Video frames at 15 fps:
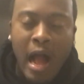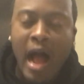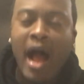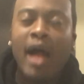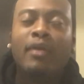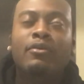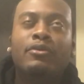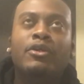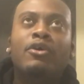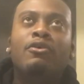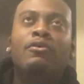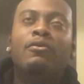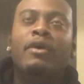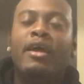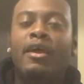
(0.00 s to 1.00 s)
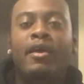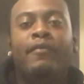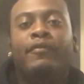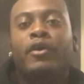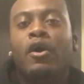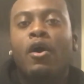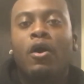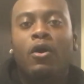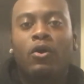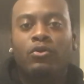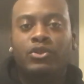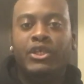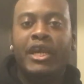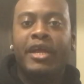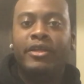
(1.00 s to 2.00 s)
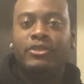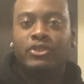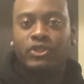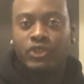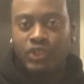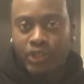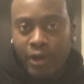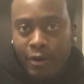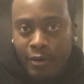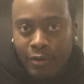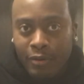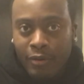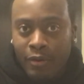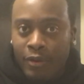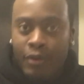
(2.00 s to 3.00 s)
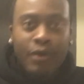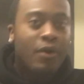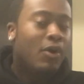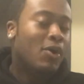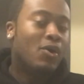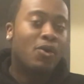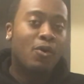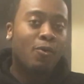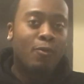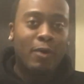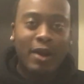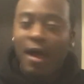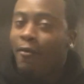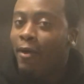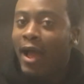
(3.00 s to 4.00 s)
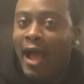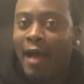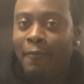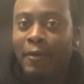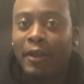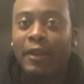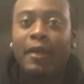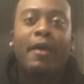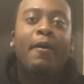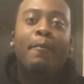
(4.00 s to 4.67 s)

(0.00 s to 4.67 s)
I don't know if Carl changed his shirt or whatever happened,